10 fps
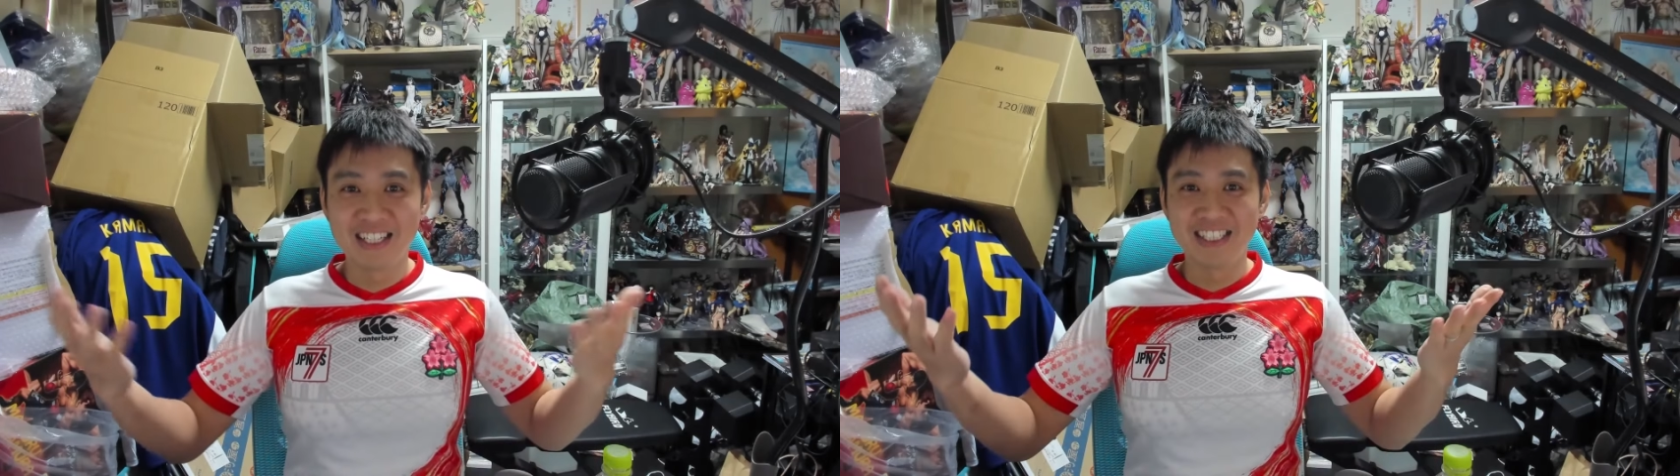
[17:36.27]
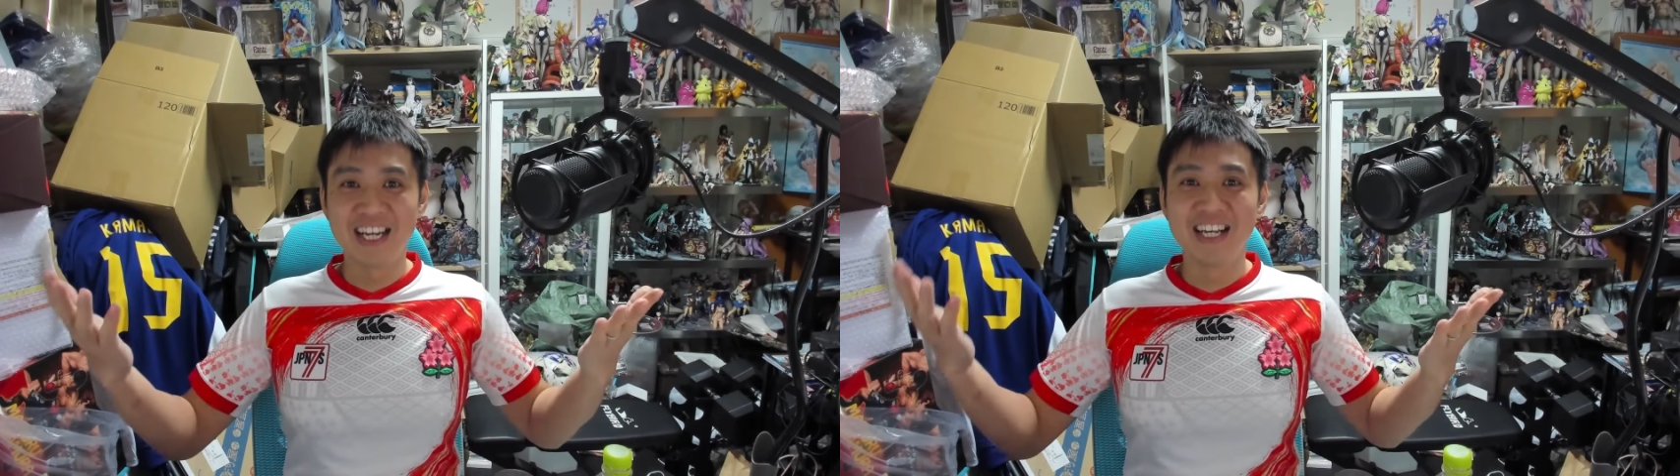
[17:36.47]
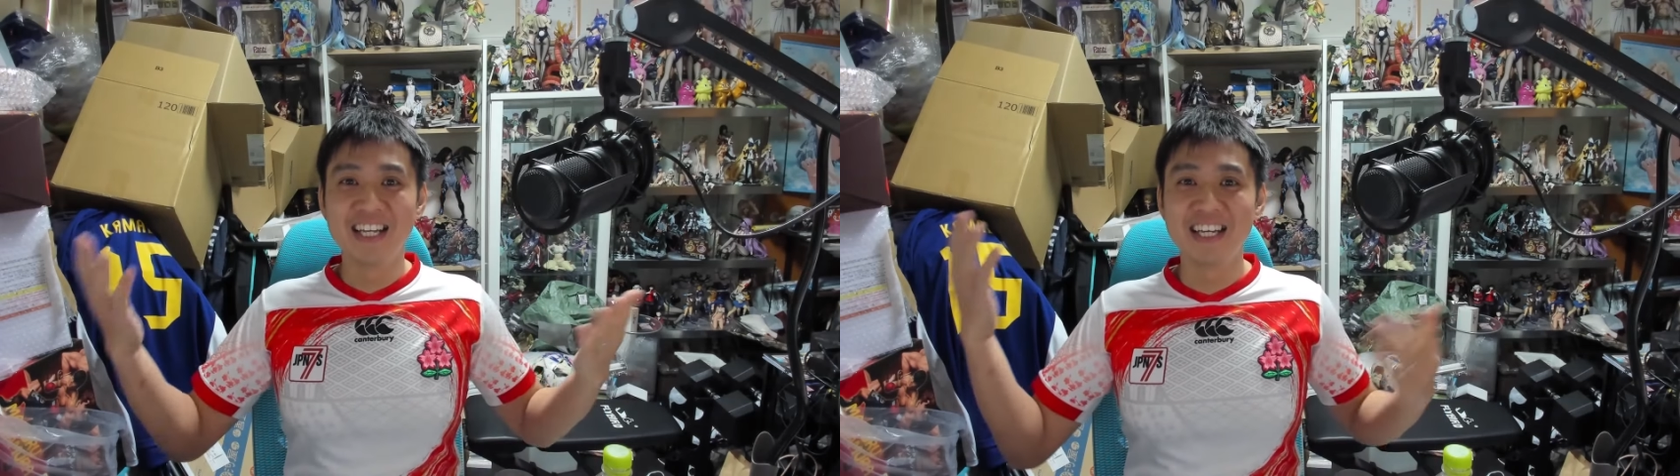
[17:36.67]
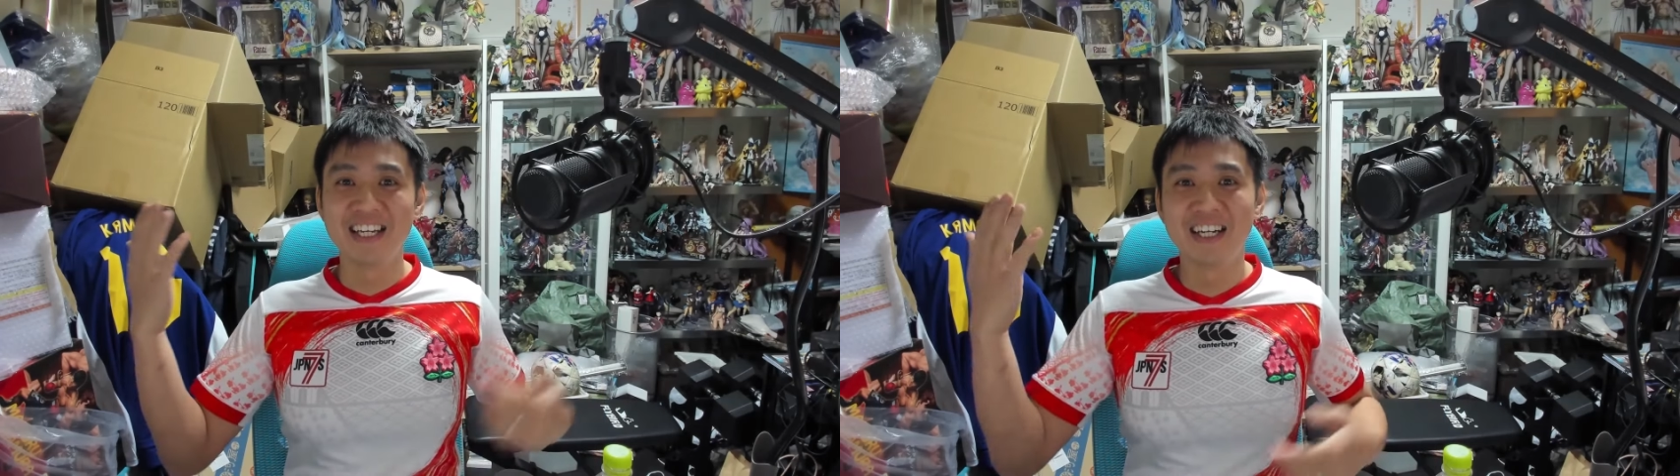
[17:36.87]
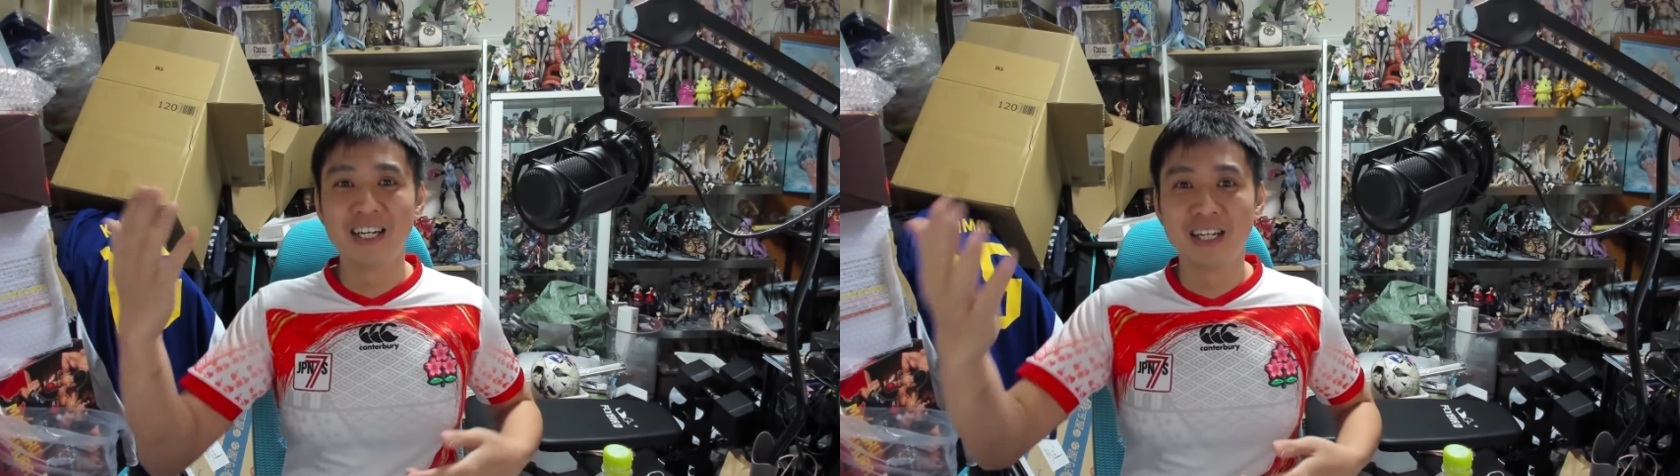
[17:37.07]

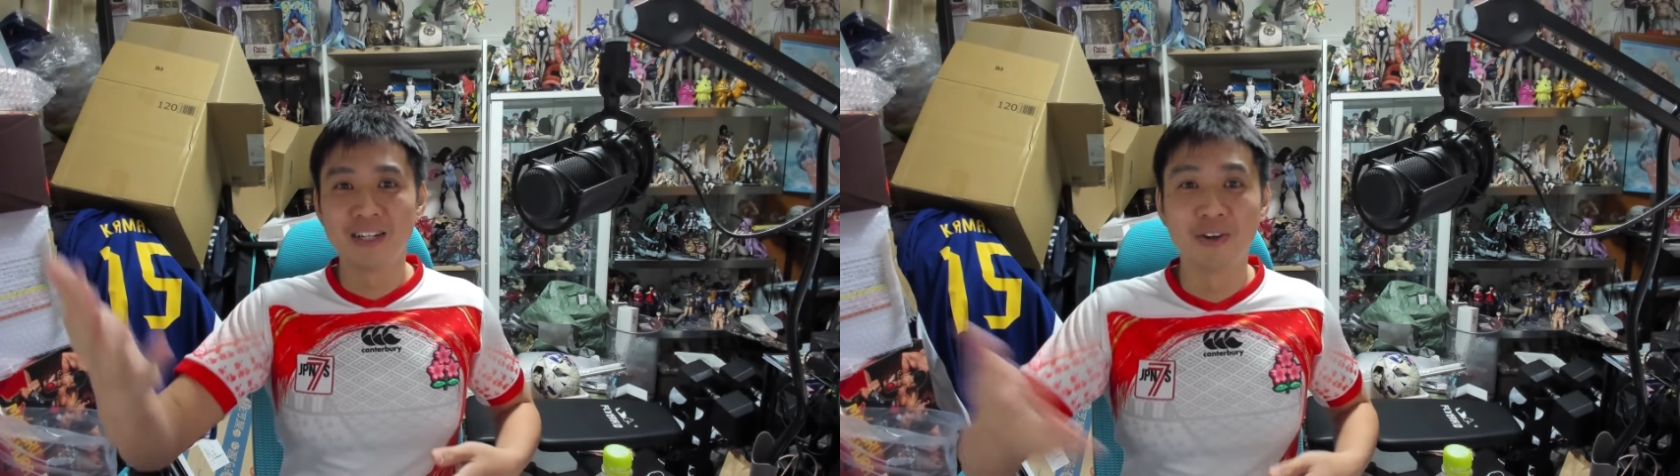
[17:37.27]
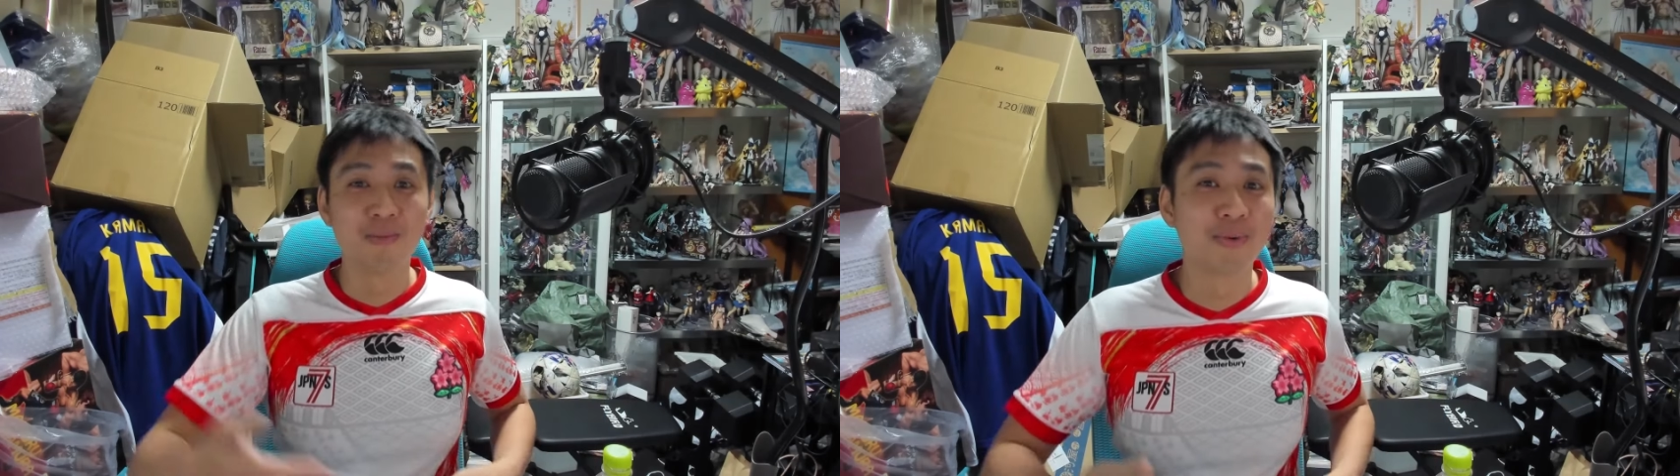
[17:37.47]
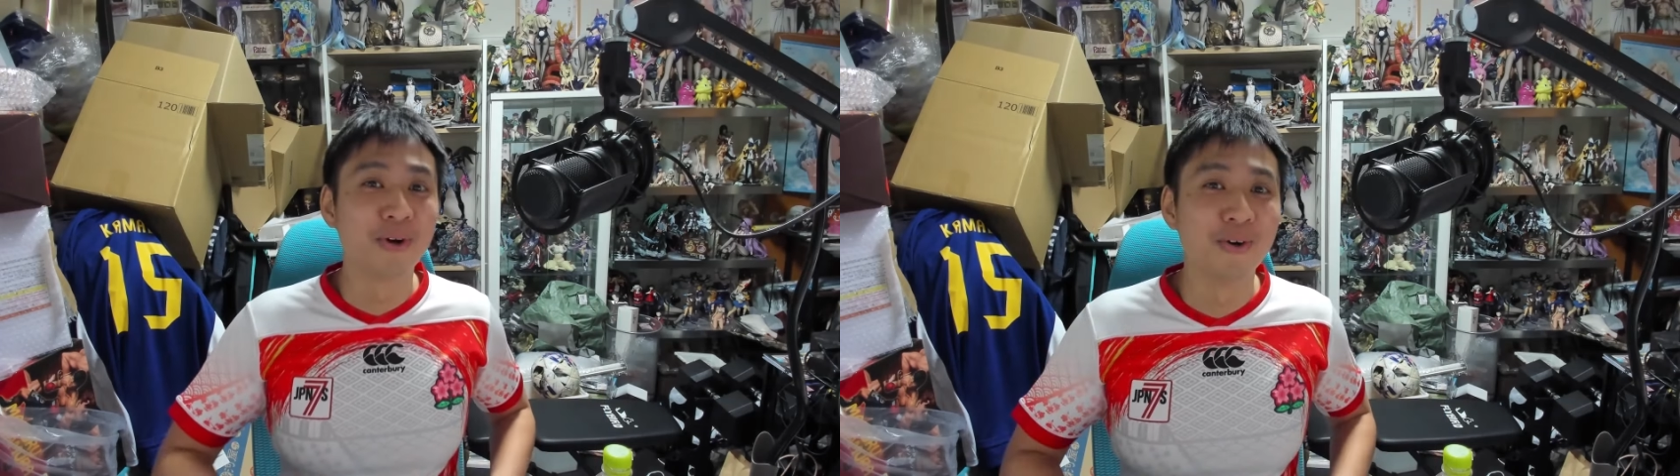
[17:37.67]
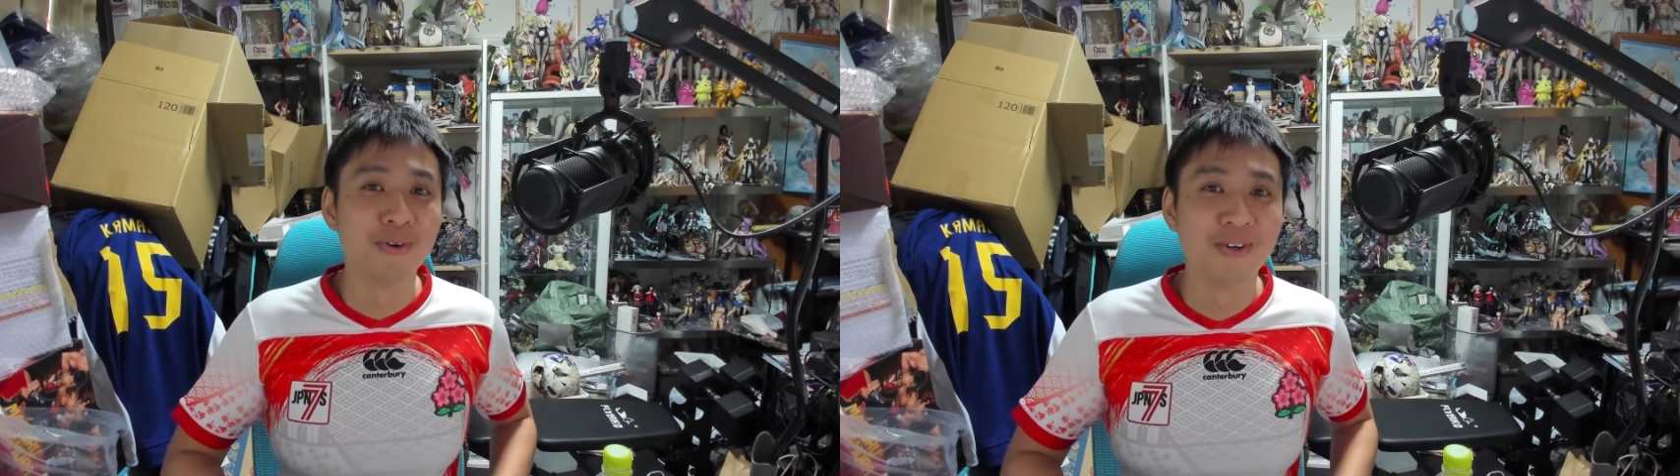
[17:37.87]
J-League, non-pro,